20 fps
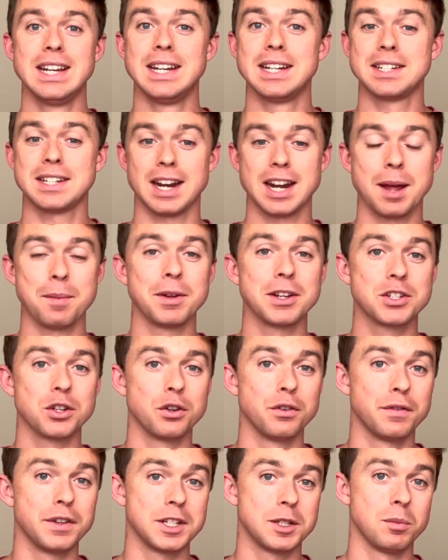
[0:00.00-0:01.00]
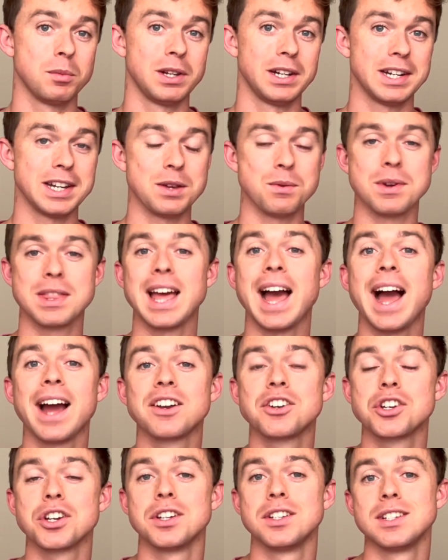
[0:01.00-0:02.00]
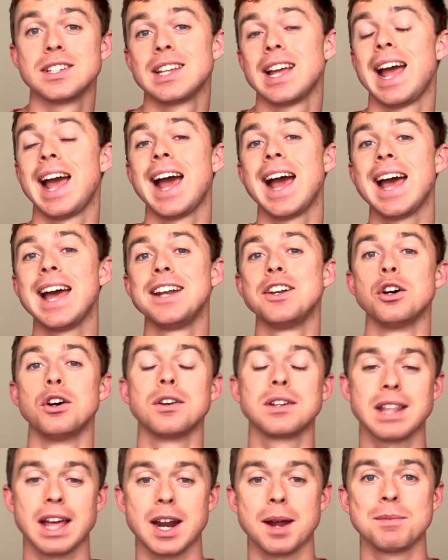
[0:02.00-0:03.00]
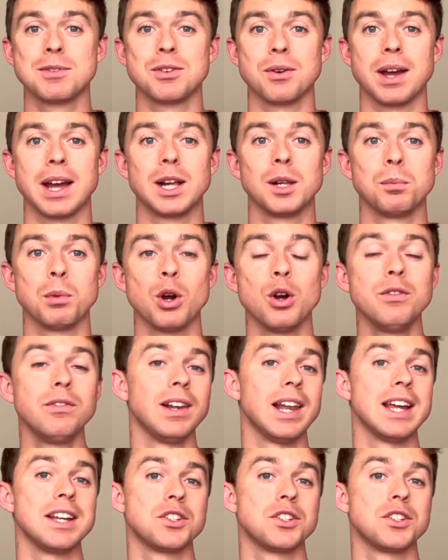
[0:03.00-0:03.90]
dynamic zone visibility with actions and hook that up to a help overlay.